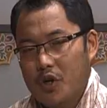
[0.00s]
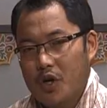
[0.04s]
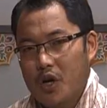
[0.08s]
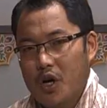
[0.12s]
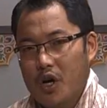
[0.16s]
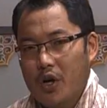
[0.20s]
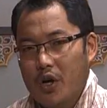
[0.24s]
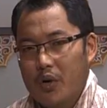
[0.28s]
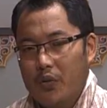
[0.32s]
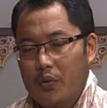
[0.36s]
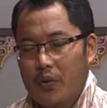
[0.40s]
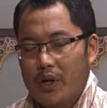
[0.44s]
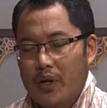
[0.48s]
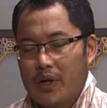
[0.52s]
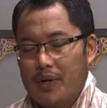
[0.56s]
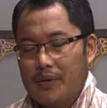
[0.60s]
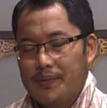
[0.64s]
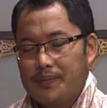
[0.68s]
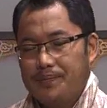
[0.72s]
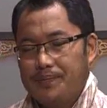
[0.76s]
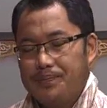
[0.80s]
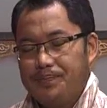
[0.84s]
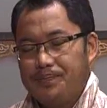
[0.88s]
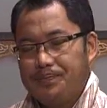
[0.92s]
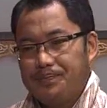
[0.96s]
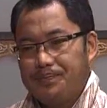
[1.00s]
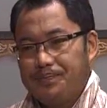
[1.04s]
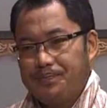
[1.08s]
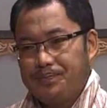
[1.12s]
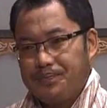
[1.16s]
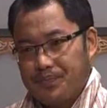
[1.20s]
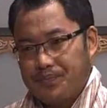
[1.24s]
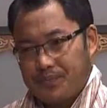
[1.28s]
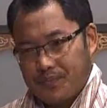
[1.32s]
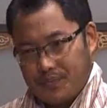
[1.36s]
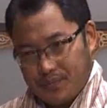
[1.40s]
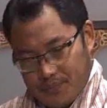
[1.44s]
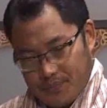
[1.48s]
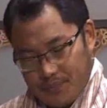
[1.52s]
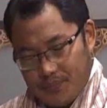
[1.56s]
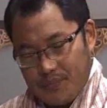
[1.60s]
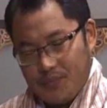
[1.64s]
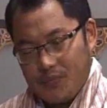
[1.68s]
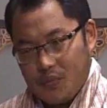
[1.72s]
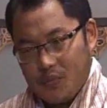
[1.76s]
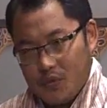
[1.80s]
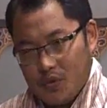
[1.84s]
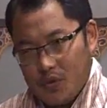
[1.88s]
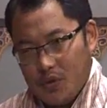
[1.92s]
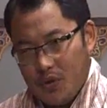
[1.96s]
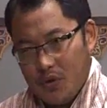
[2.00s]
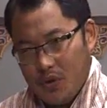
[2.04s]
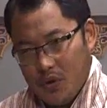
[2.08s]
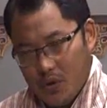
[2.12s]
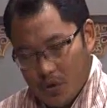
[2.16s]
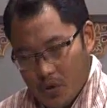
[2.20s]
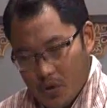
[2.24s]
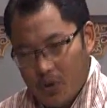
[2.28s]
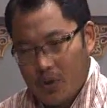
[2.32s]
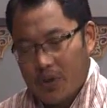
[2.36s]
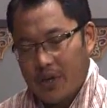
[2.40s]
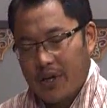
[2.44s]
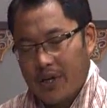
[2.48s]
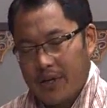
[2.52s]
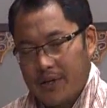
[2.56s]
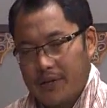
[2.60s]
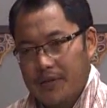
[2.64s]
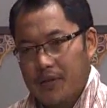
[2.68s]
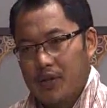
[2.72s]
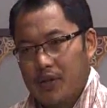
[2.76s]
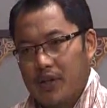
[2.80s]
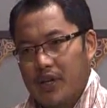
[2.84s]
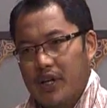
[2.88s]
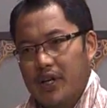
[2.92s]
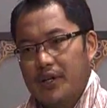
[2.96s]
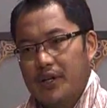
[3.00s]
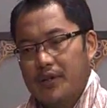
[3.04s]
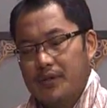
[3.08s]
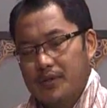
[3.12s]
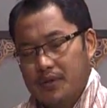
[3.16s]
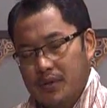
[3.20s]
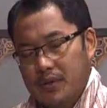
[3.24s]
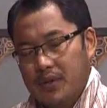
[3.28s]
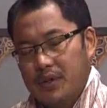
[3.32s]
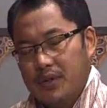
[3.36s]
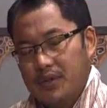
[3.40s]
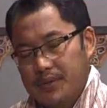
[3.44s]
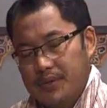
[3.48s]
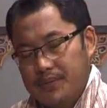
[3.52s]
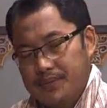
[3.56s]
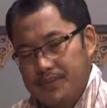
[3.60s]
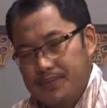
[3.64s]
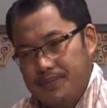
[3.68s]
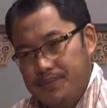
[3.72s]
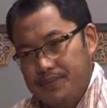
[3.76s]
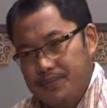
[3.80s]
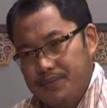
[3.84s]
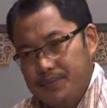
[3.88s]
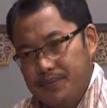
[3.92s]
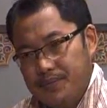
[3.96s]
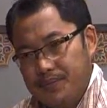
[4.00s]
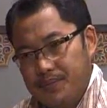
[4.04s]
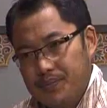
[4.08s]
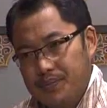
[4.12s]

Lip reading: And I'm not making up, this was said even during a meeting. So what do you think, La?